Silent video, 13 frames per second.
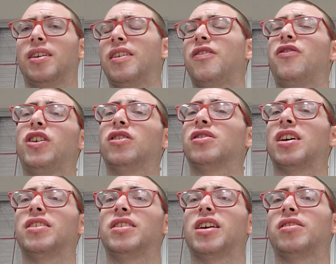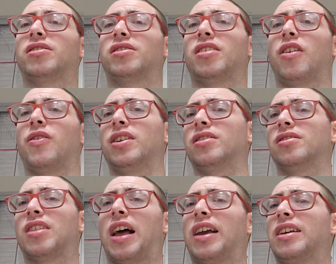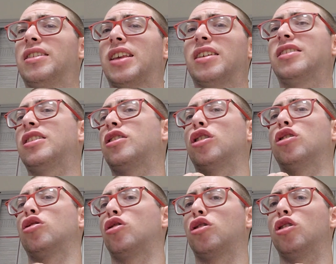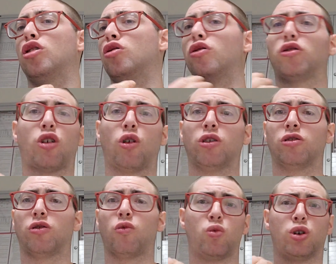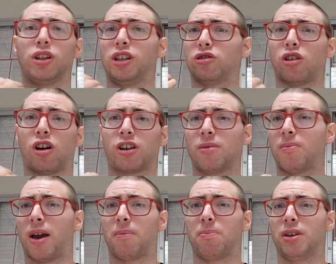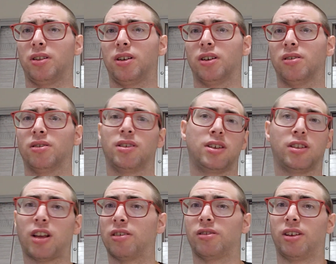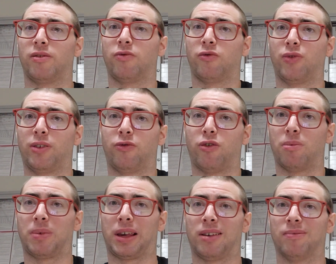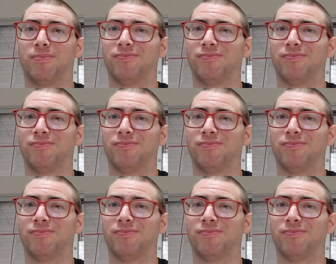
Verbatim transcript: It feels unnecessary. It's like it doesn't conclude Toy Woody Doc in my opinion. Doesn't for me.